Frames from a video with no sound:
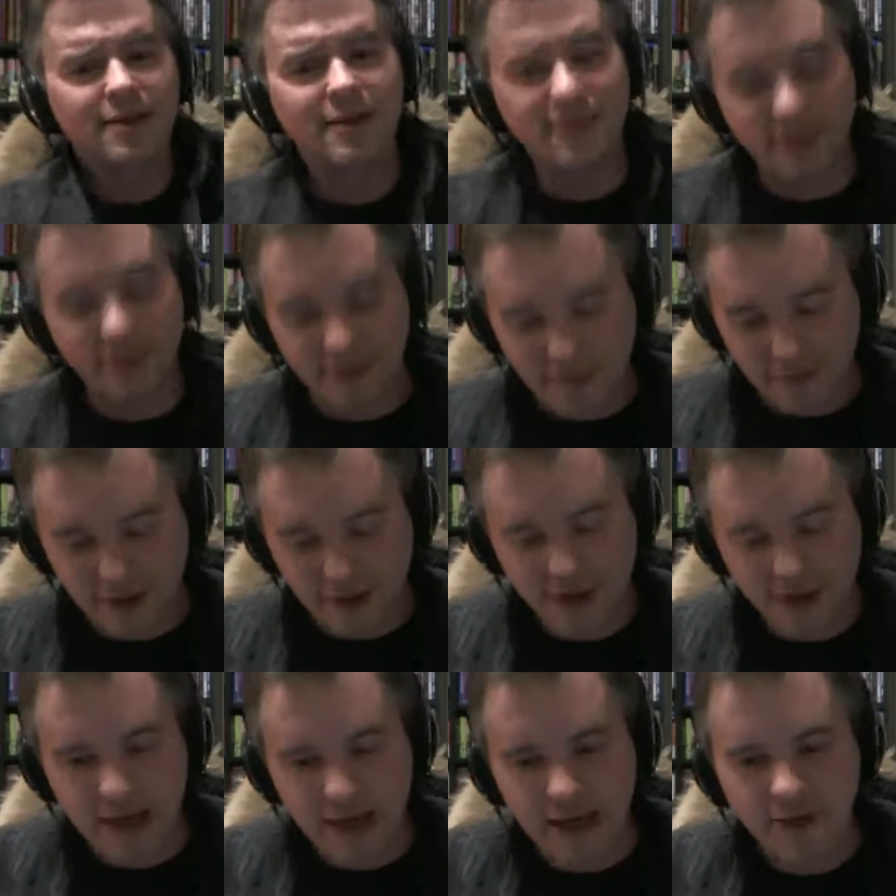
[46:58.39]
mean,
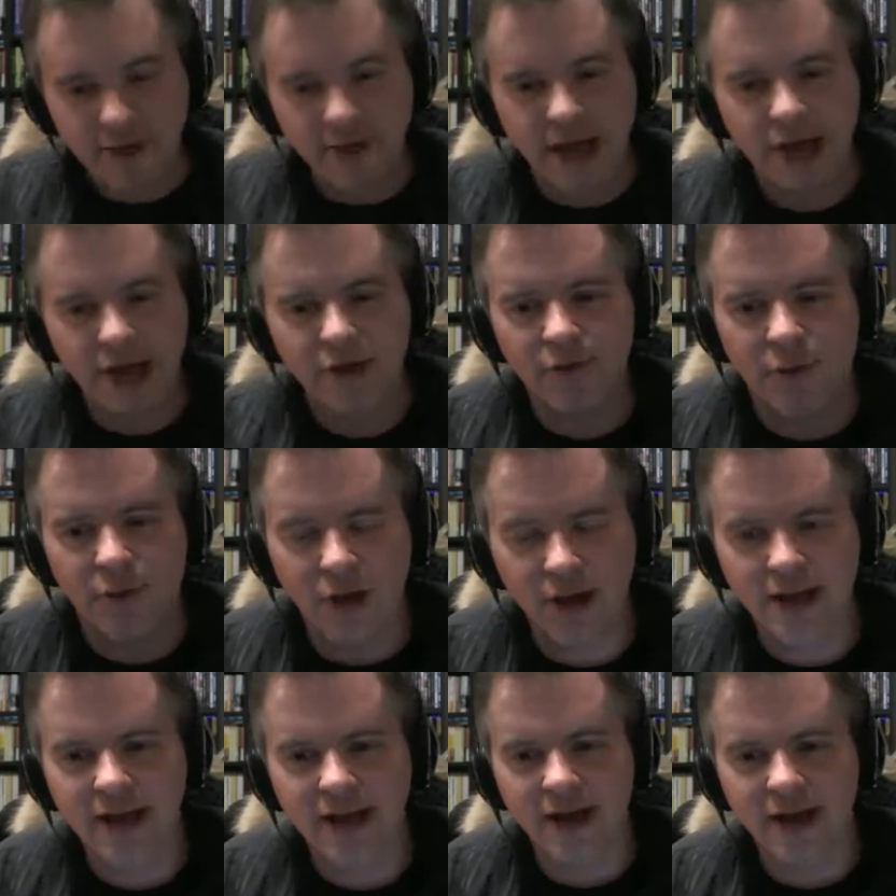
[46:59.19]
she is kind of
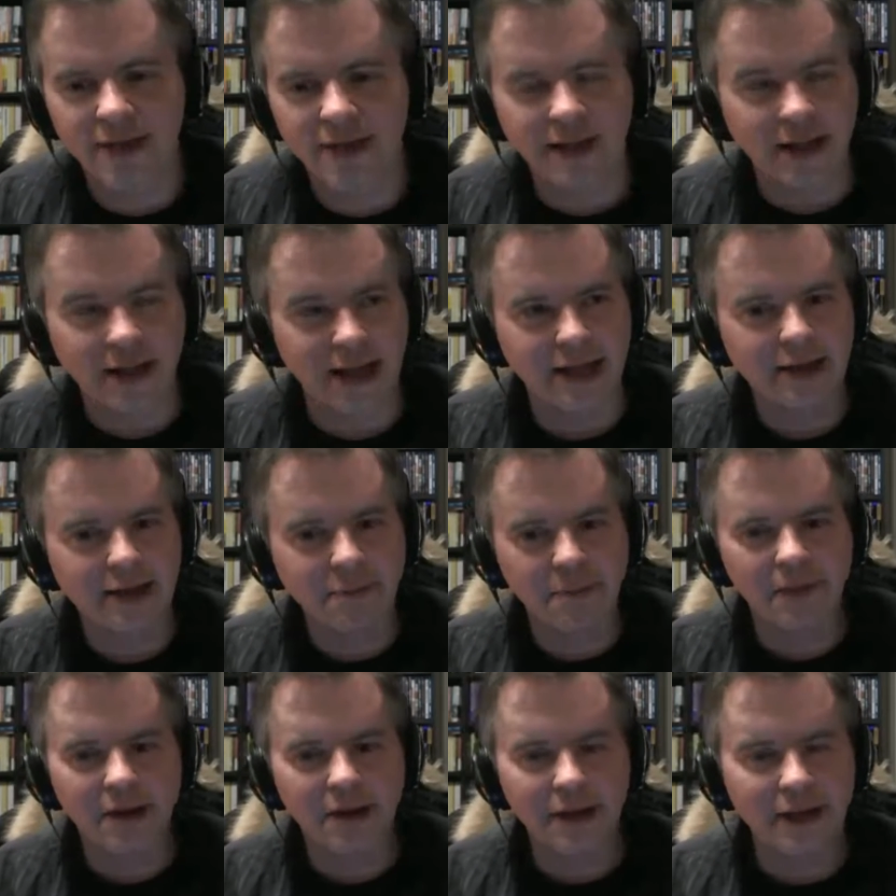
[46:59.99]
walking on that line,
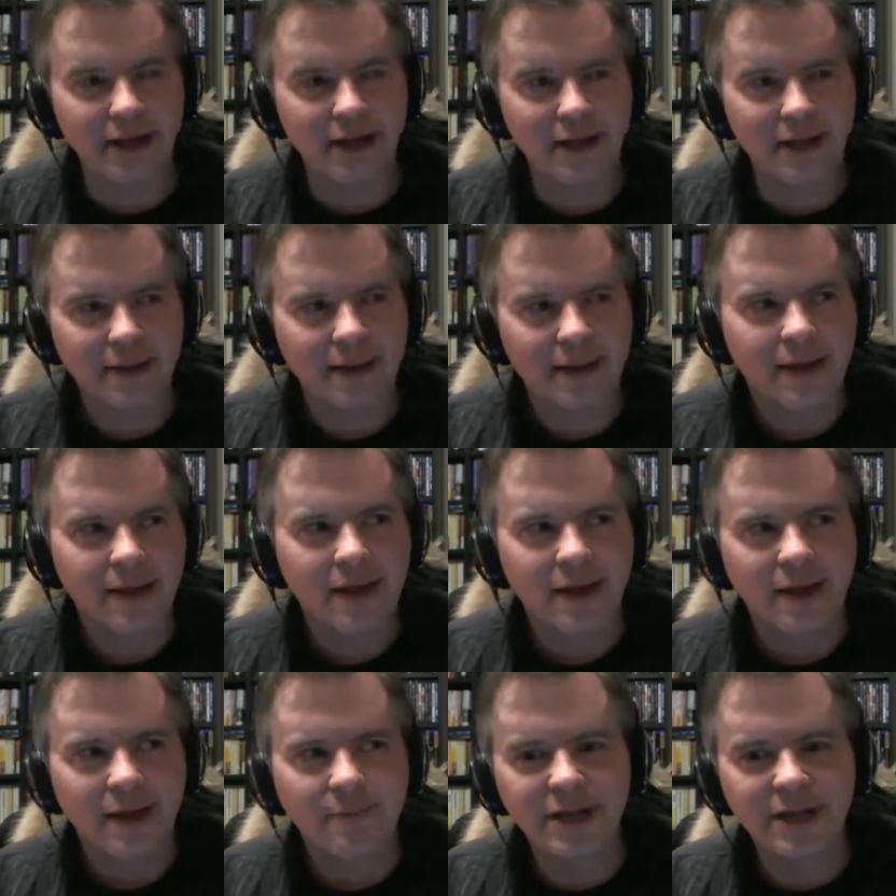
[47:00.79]
but
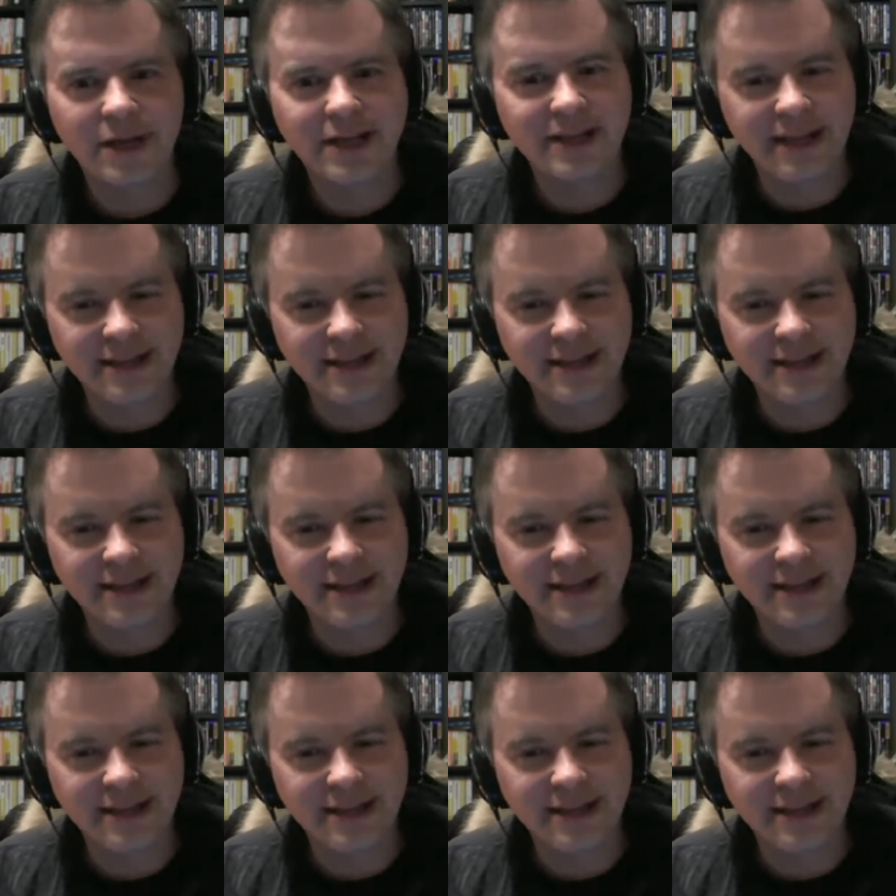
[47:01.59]
it's